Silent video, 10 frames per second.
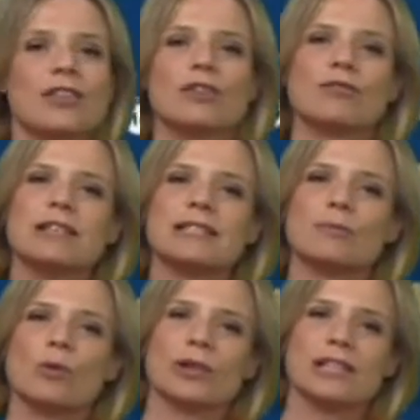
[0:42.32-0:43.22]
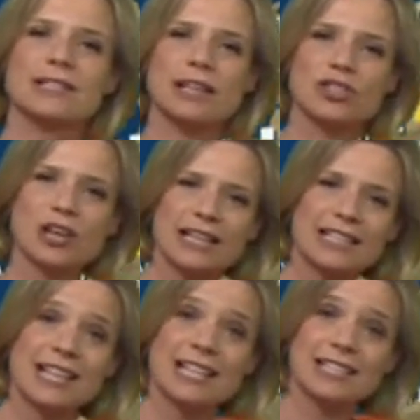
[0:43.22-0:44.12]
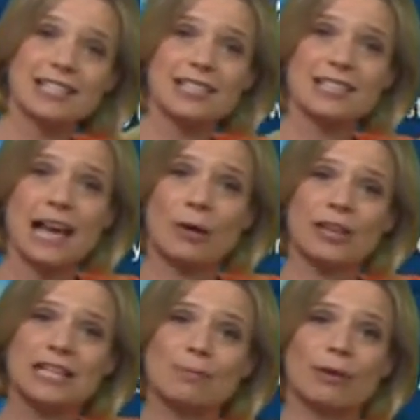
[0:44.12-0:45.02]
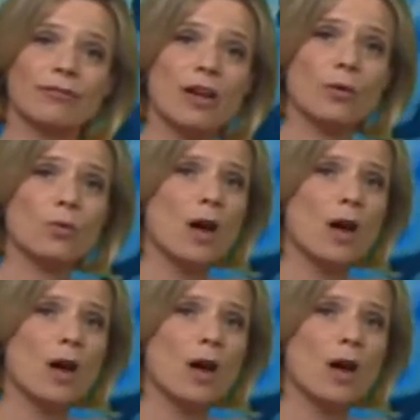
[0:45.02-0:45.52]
than recent mornings. Sunshine extends into the southeast, but further